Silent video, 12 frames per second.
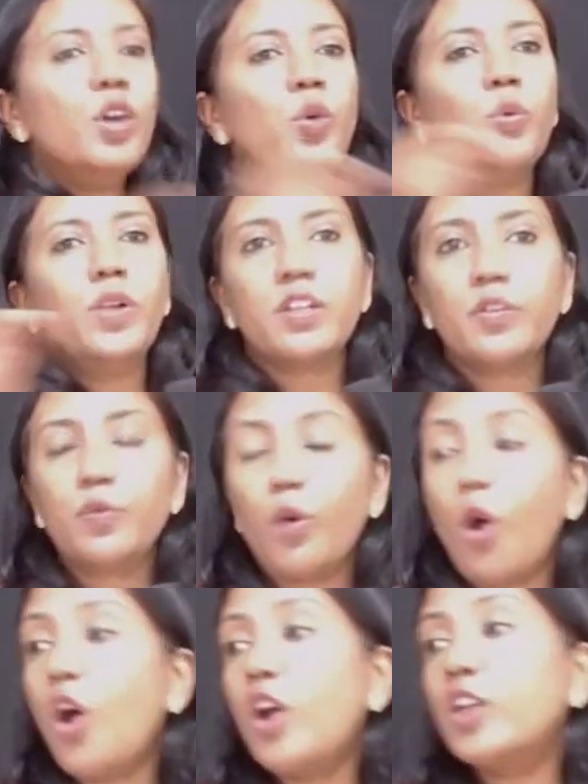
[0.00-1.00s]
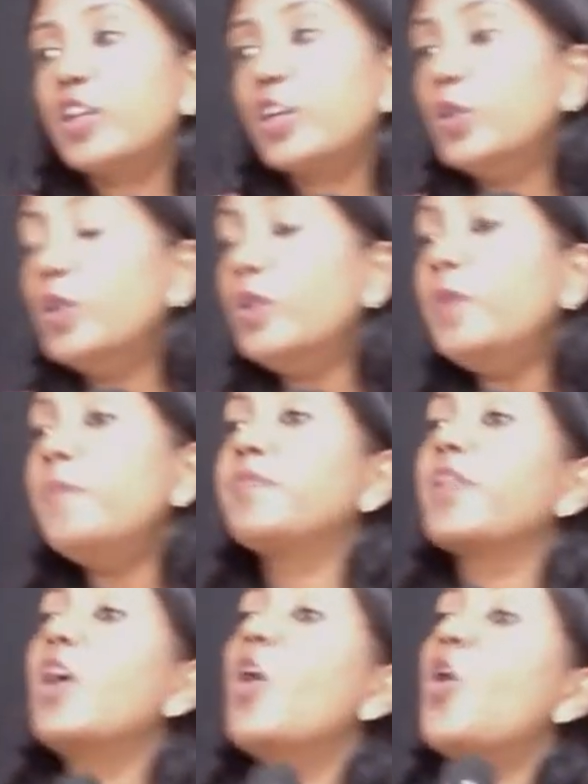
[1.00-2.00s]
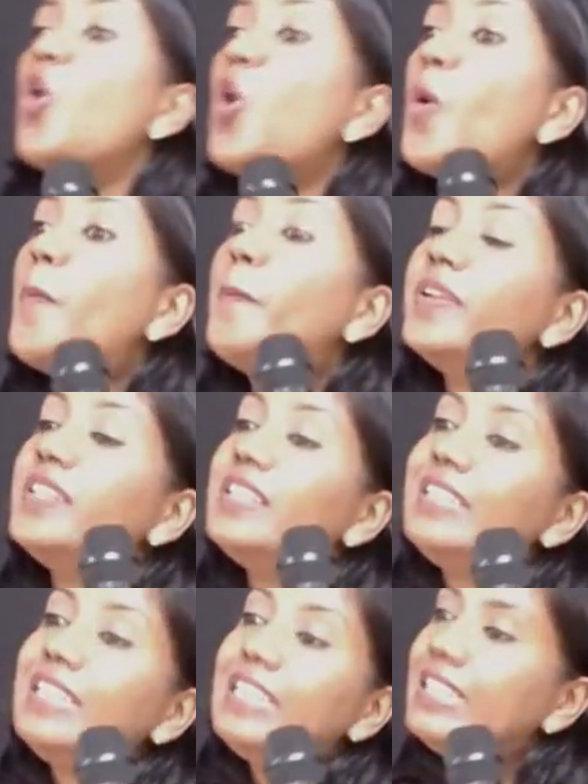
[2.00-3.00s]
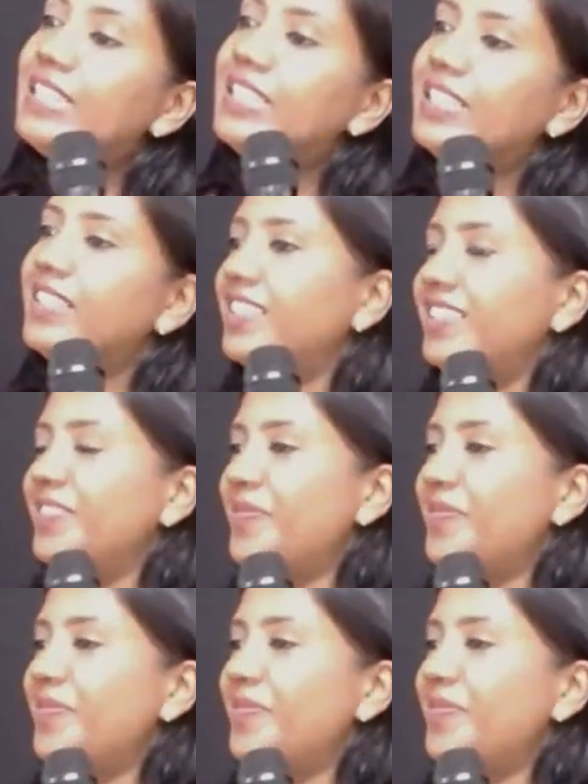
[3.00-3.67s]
will reward you openly.